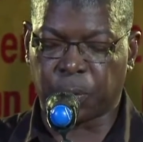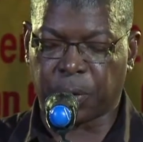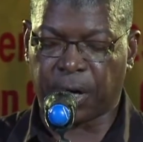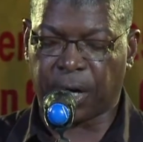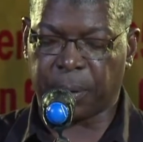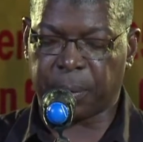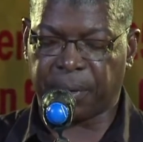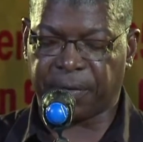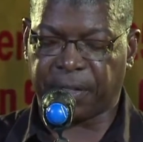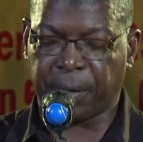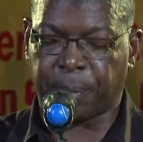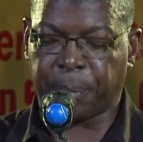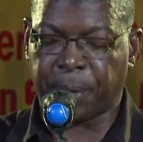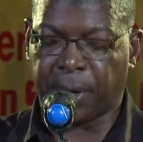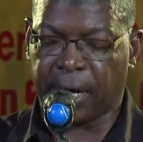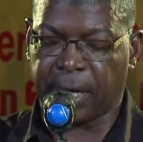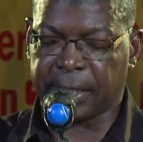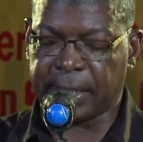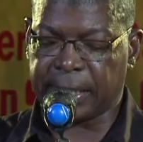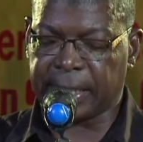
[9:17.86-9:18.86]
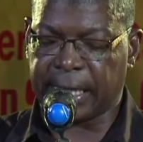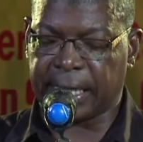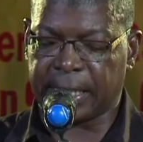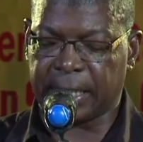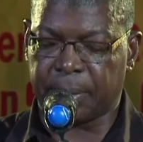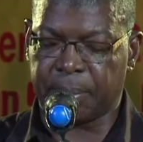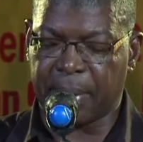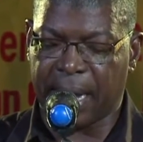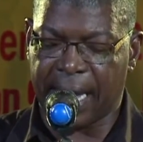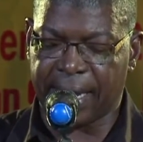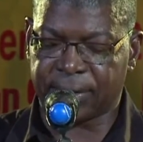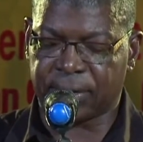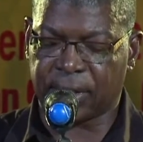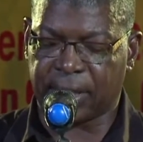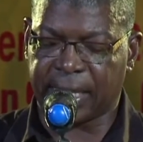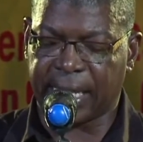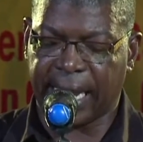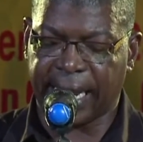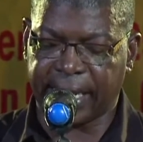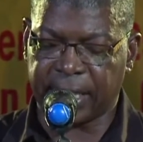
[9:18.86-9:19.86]
and work with the party dating back
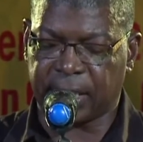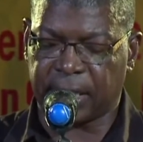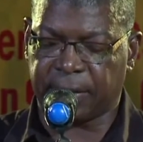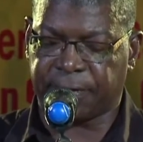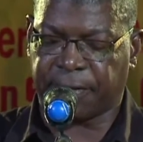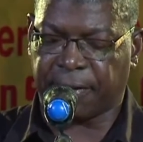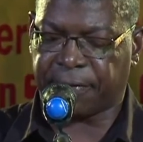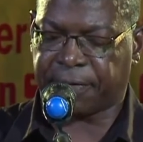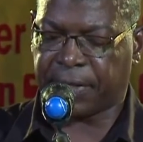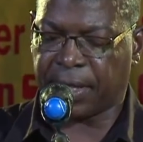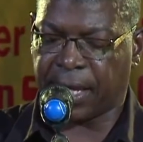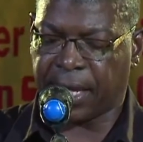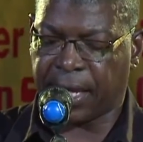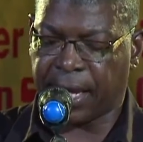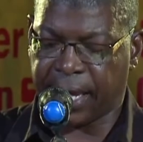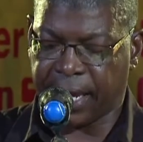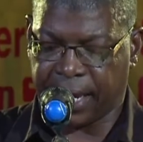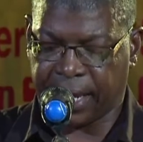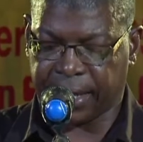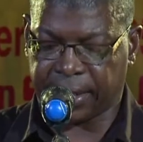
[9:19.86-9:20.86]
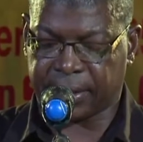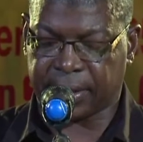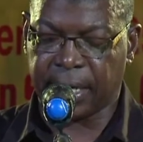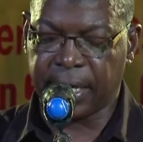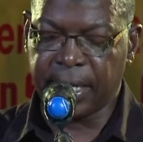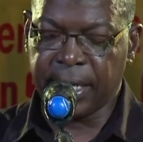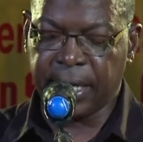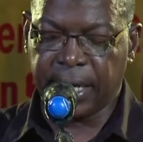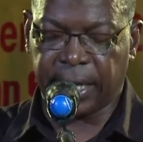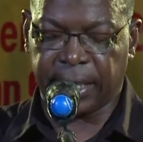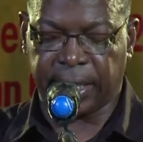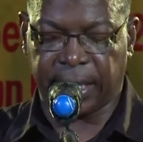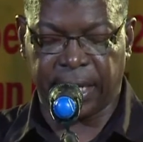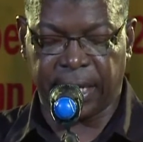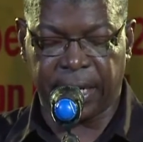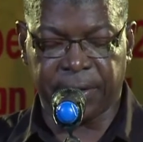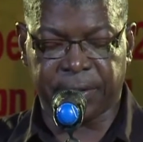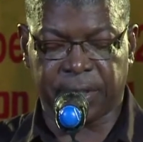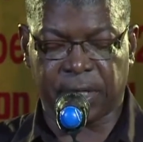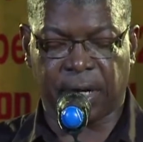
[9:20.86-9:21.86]
to 1958 in
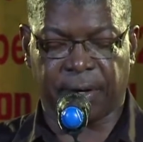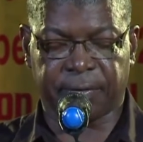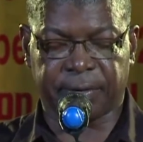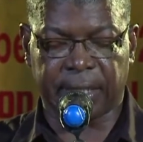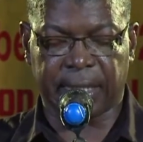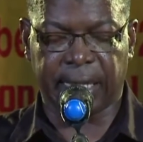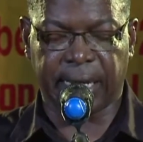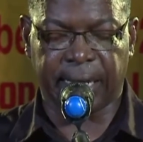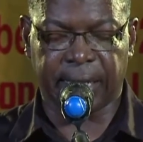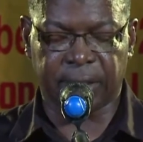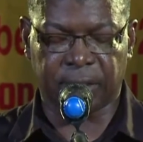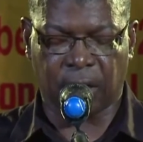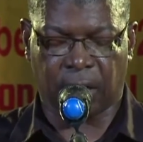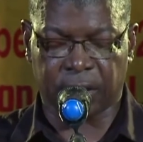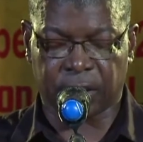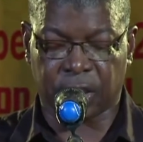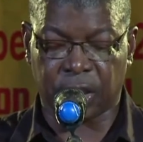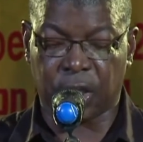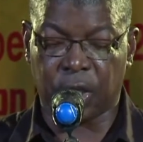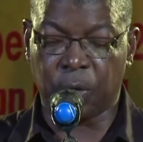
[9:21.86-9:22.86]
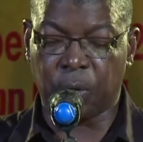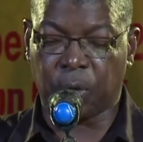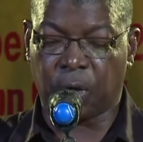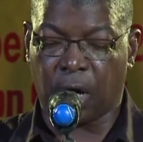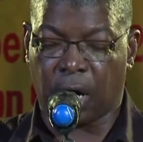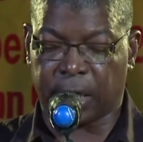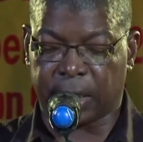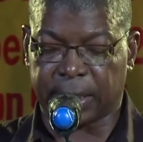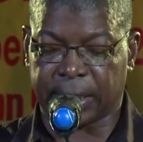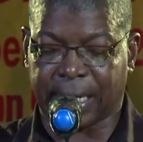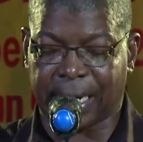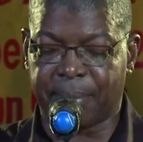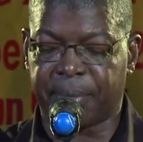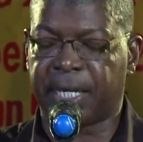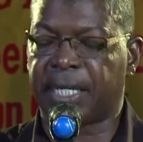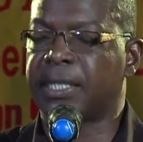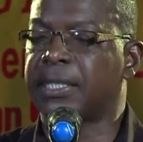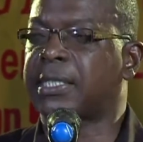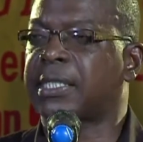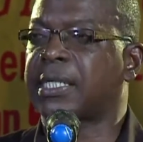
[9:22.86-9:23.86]
the era of the late Dr. Hugh Gordon
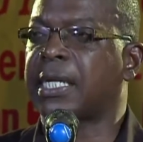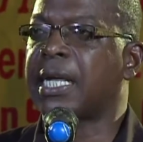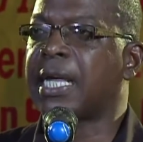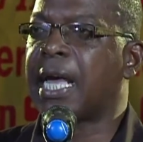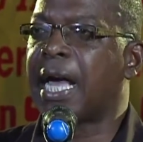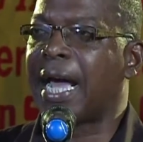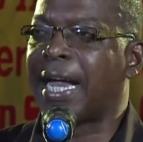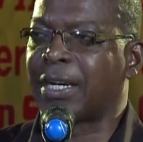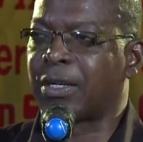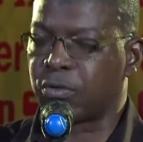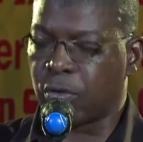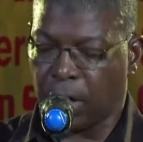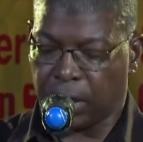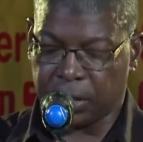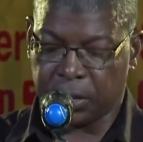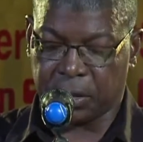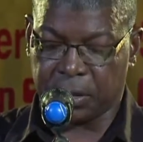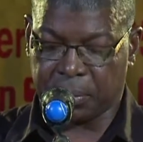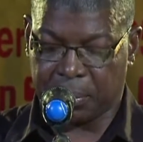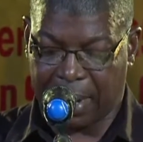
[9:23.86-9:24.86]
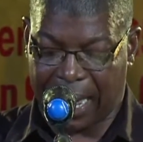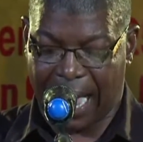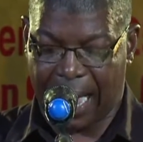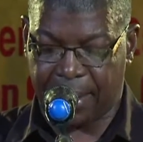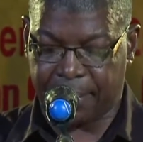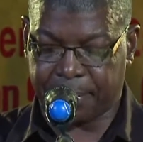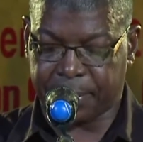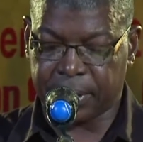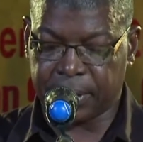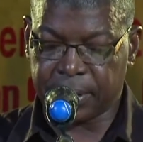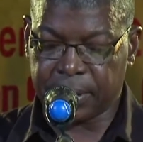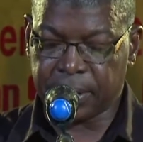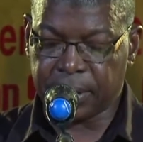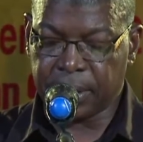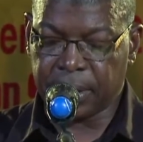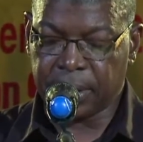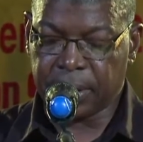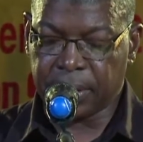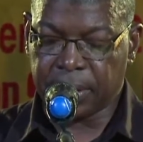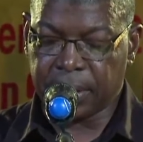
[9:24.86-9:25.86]
Cummins and Ronald Mapp.
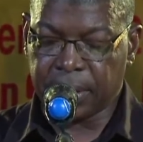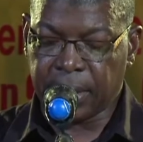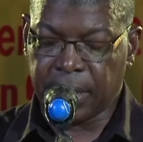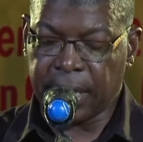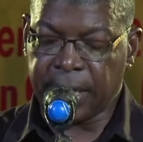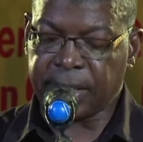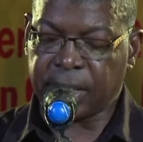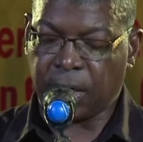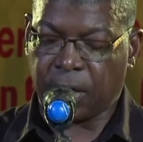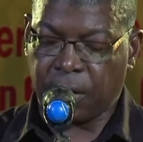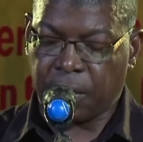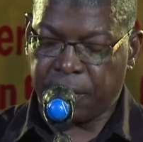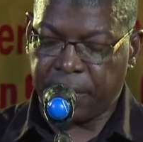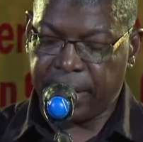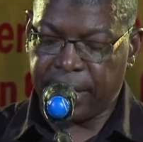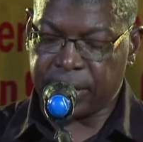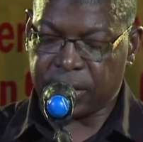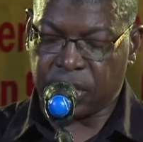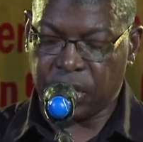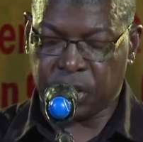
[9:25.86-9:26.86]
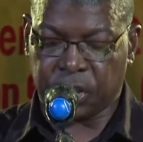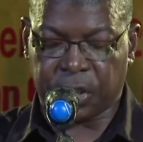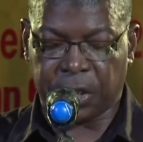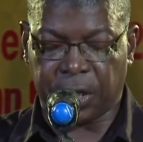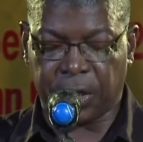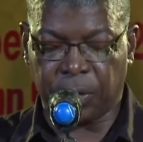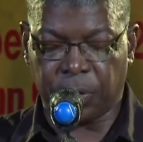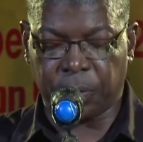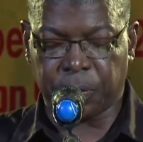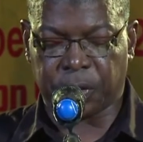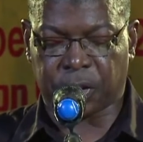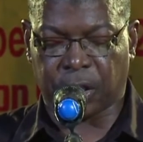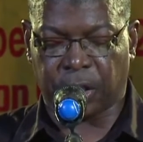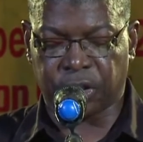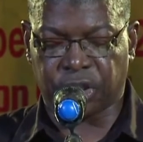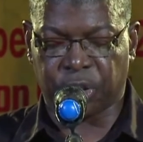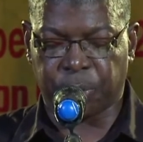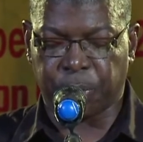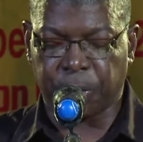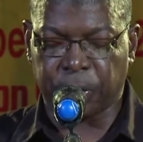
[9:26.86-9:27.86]
He's a career teacher whose
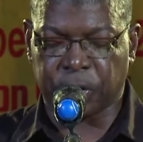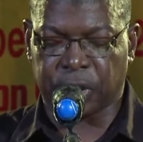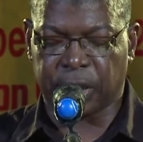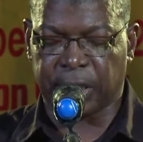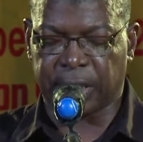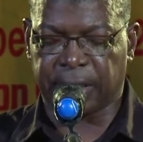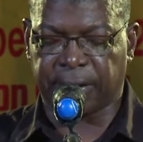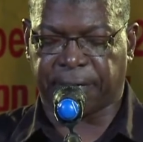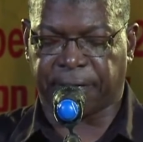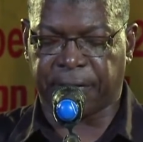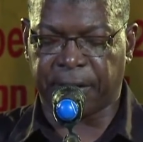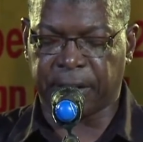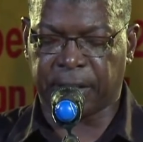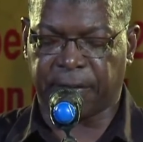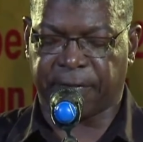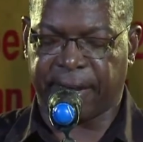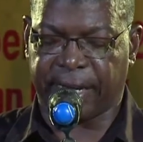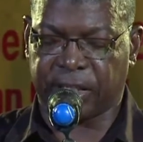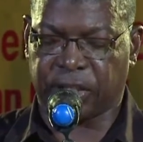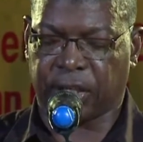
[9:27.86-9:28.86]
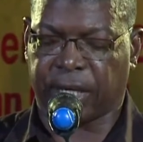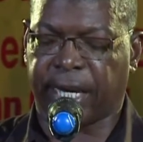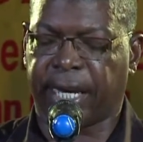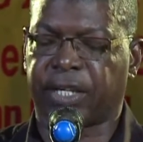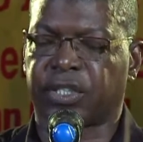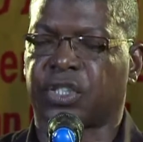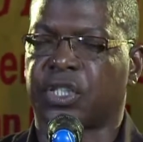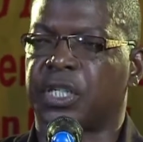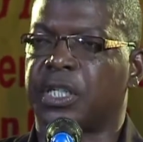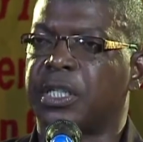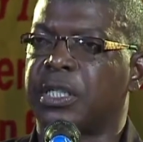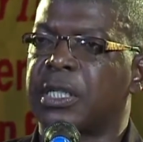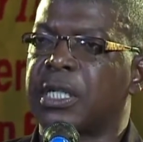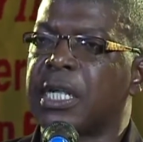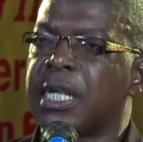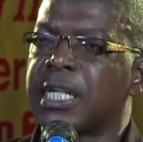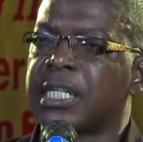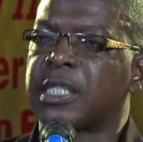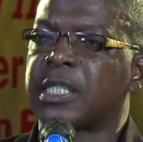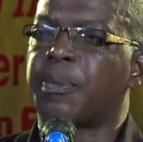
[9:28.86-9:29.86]
contribution in the field of education
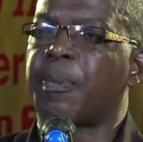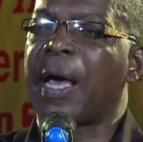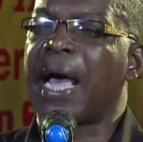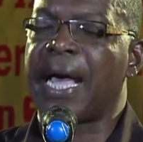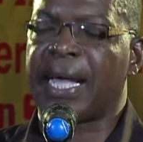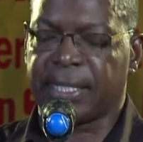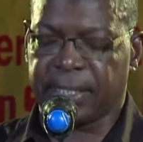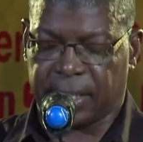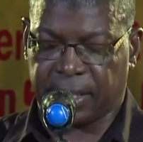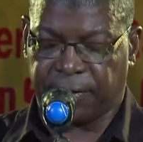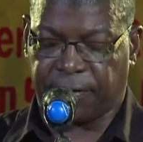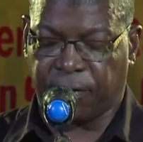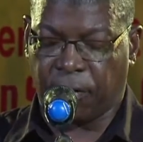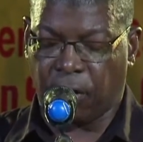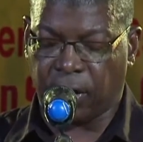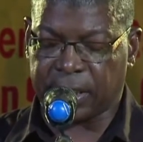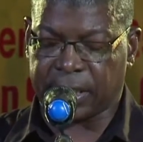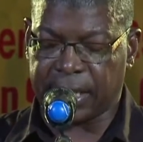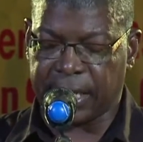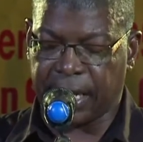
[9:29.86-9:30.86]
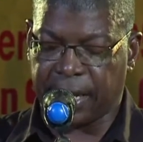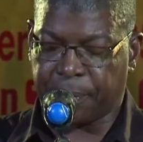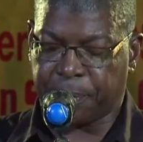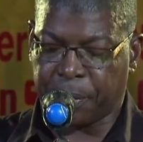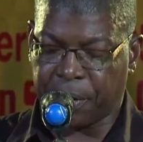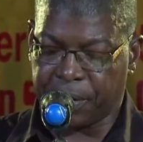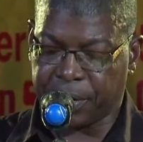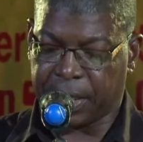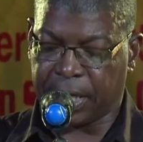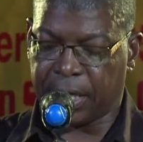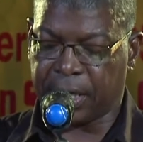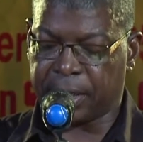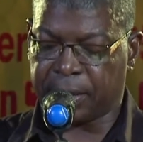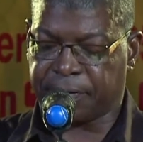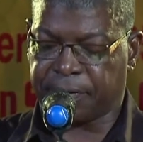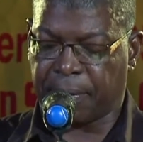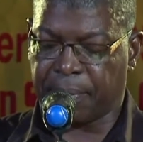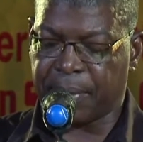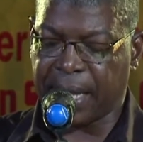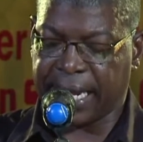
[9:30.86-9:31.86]
spans a 40-year
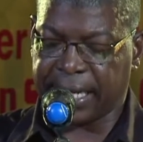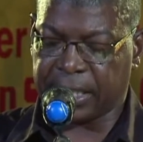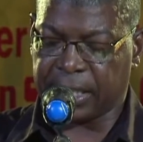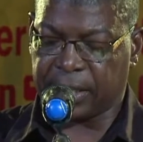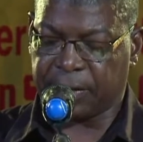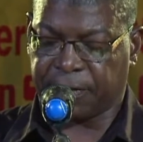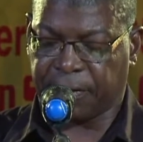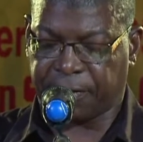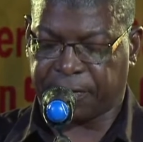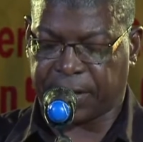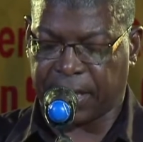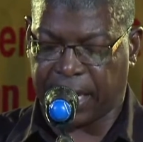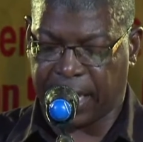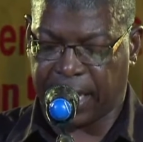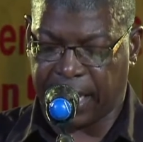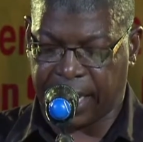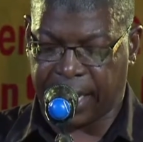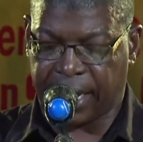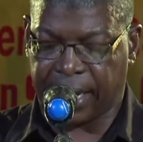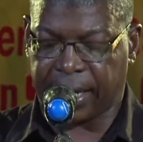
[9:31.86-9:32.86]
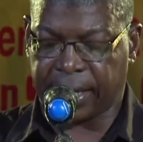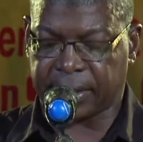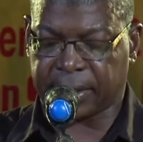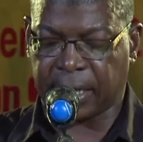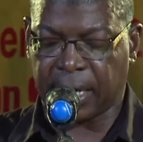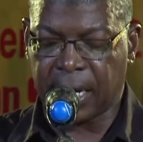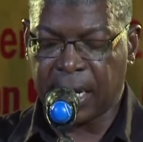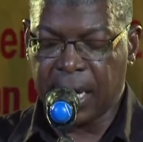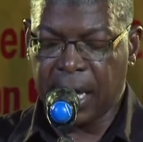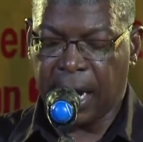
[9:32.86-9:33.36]
period from 1958